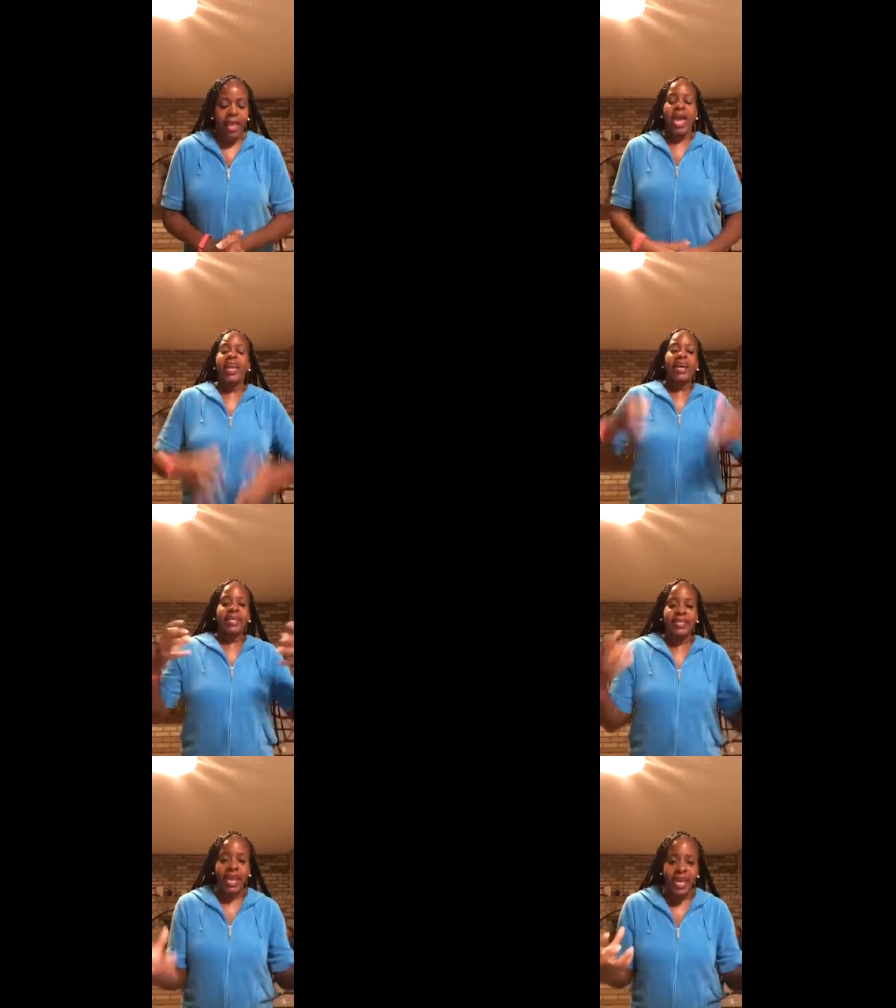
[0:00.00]
And
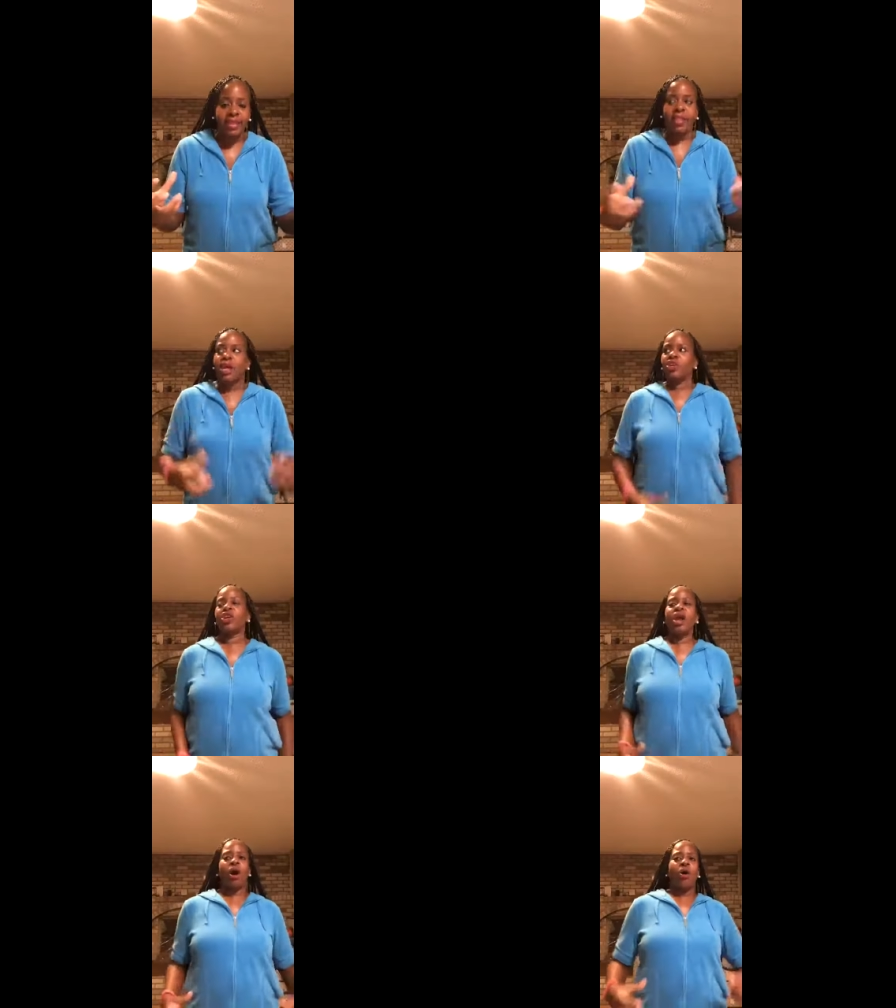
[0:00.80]
again,
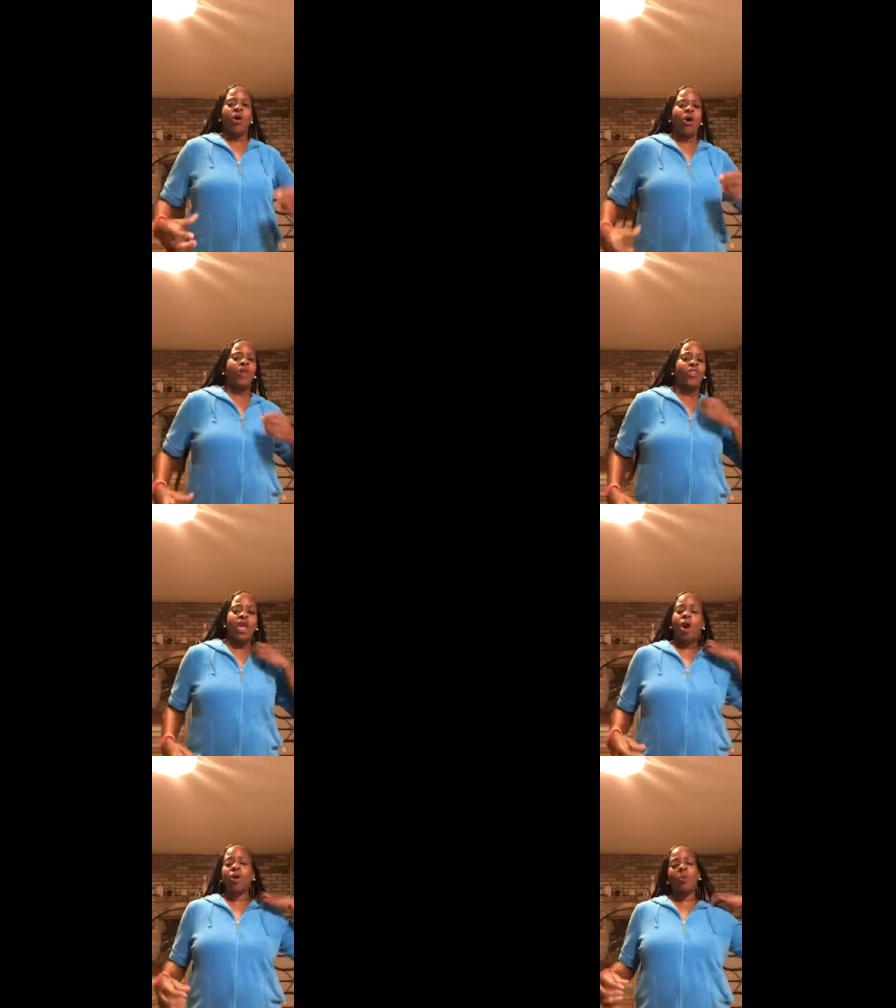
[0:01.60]
you know,
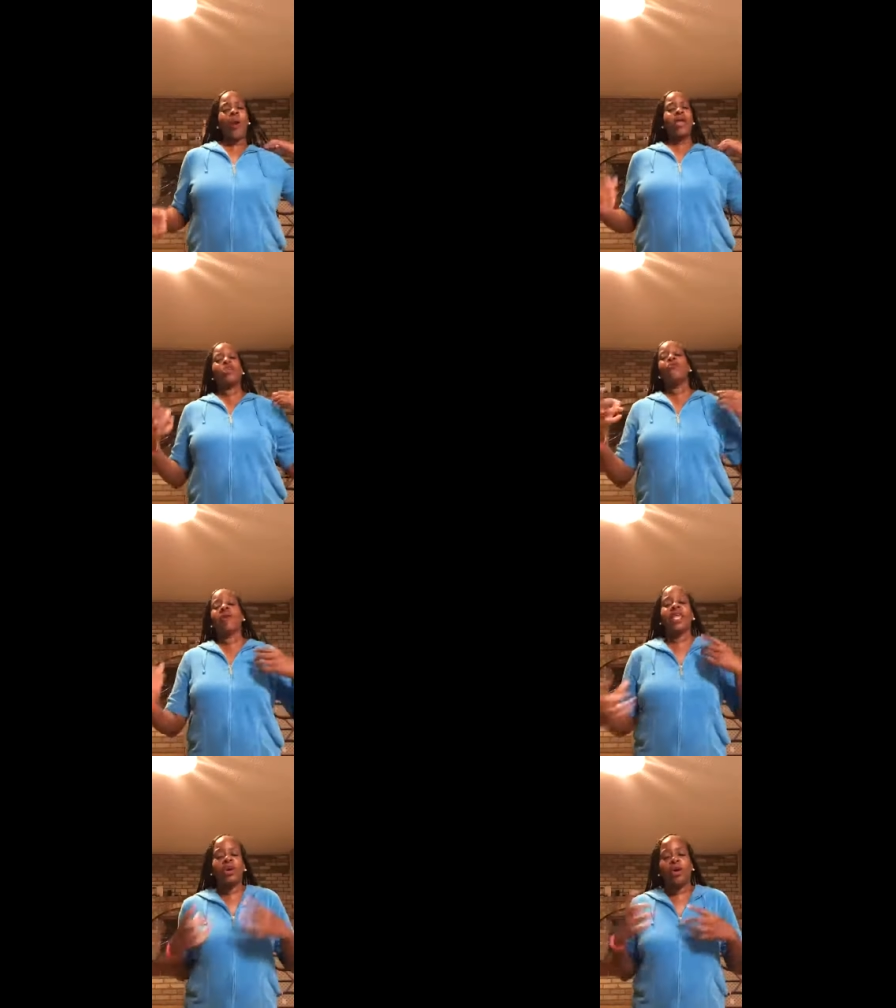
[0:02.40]
the only way you
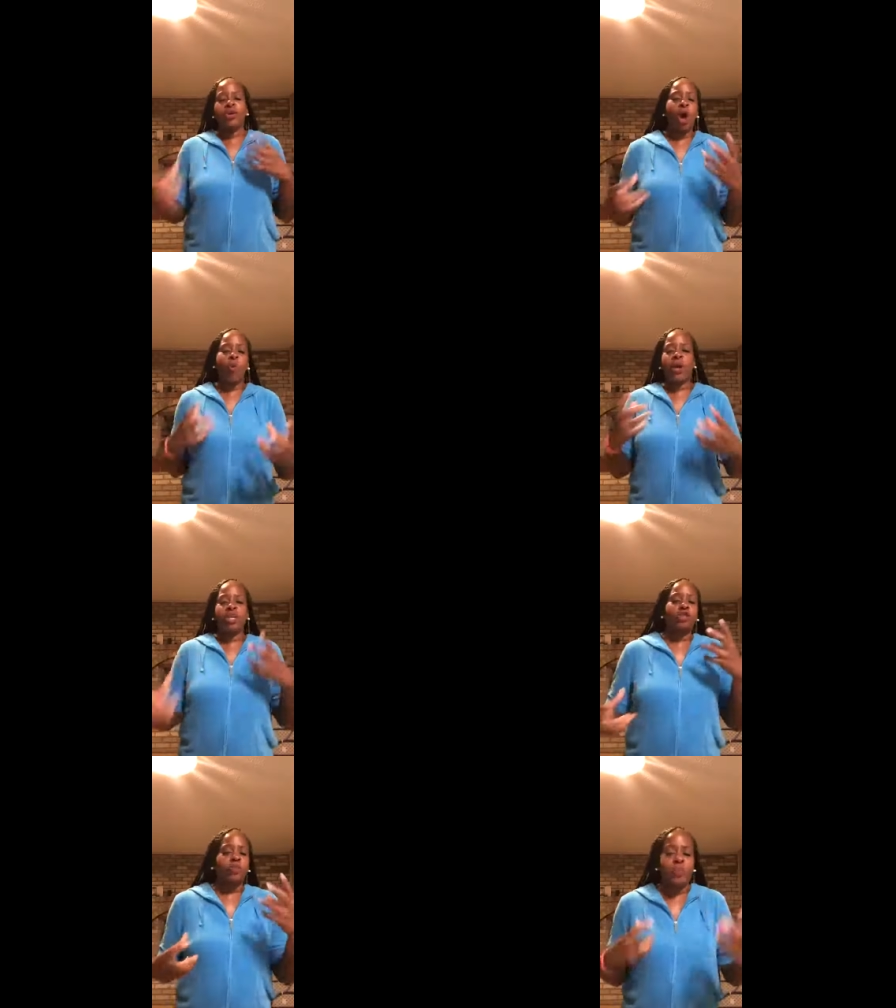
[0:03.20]
really gonna know where
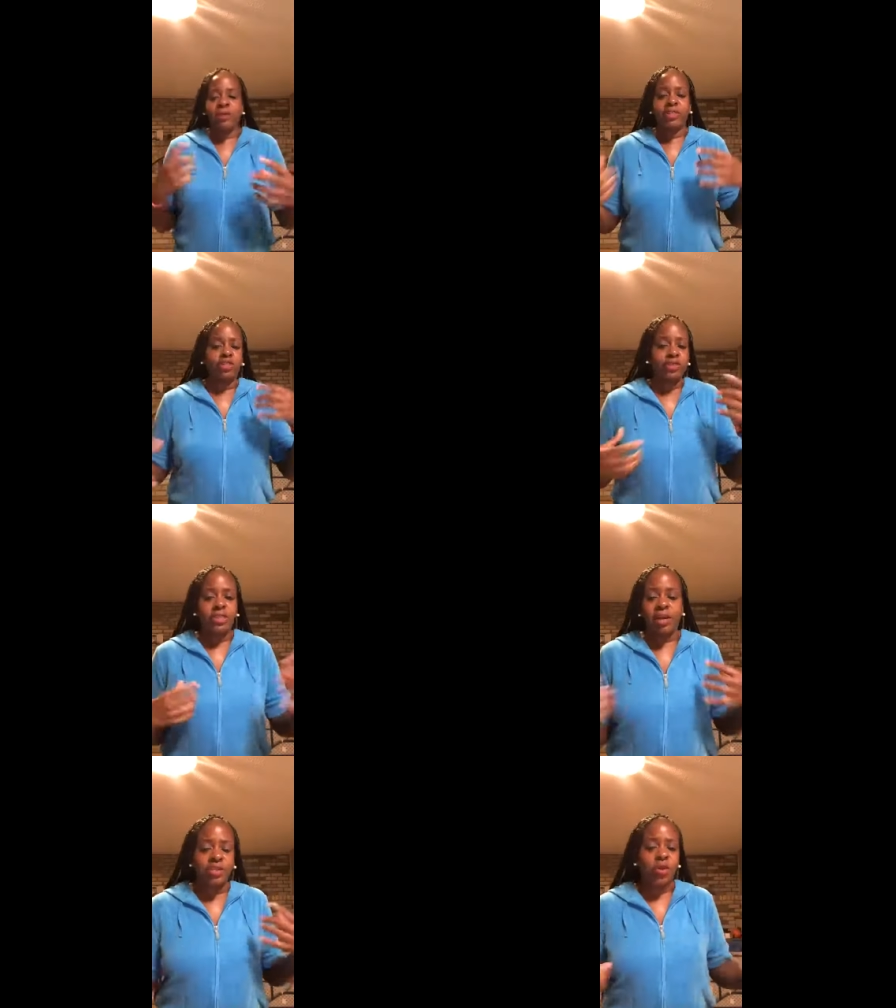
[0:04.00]
your spiritual
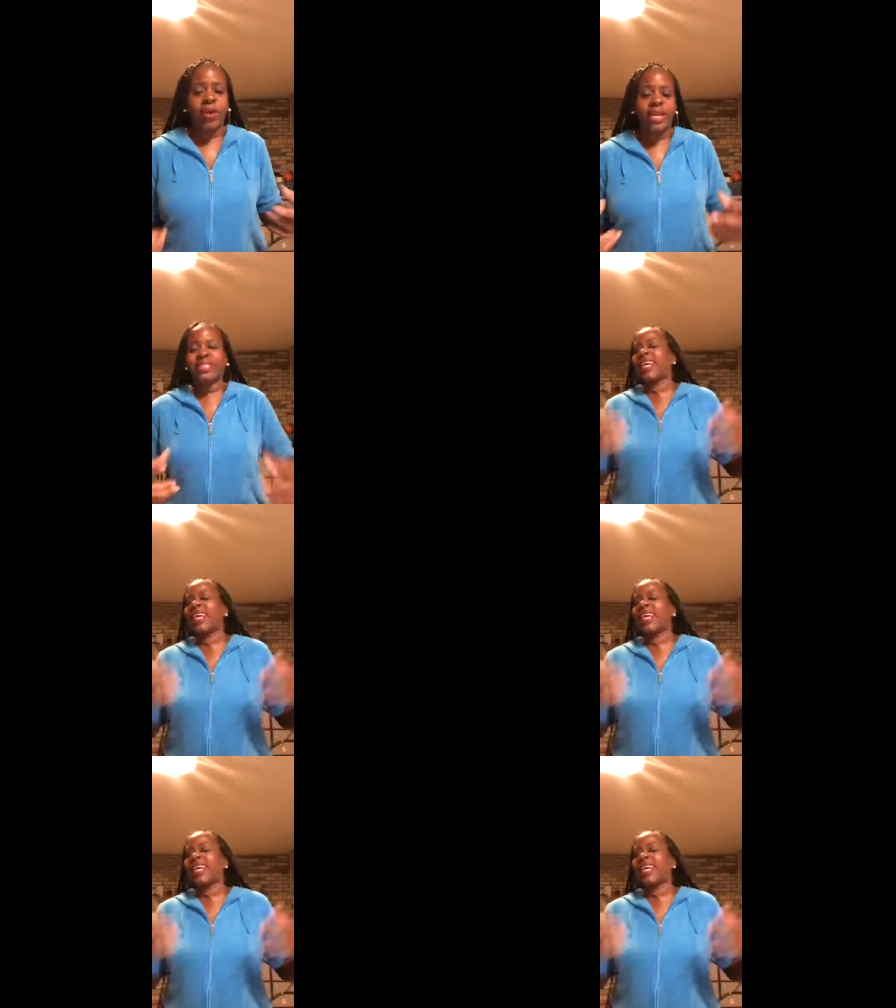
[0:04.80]
son or daughter is